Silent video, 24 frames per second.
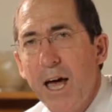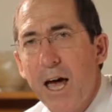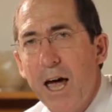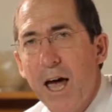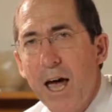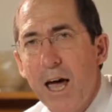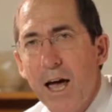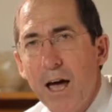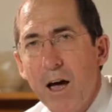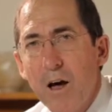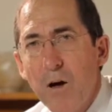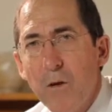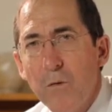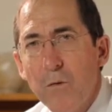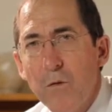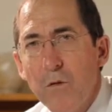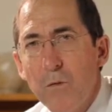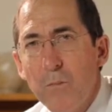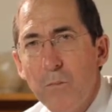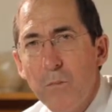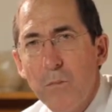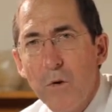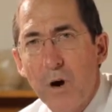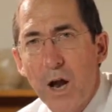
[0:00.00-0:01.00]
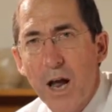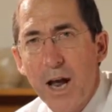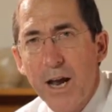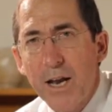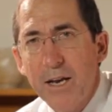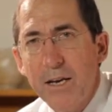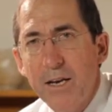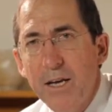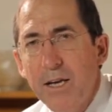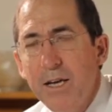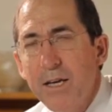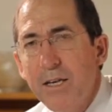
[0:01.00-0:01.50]
how the
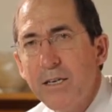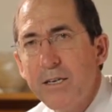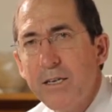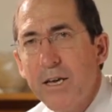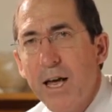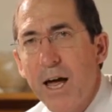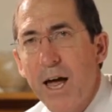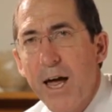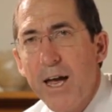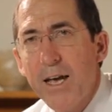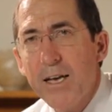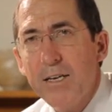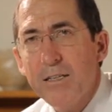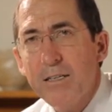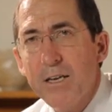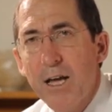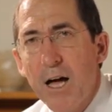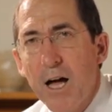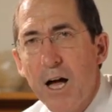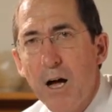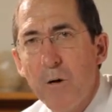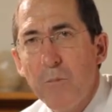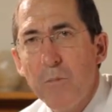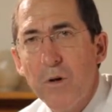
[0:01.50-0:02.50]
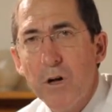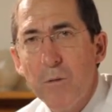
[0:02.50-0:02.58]
brain takes up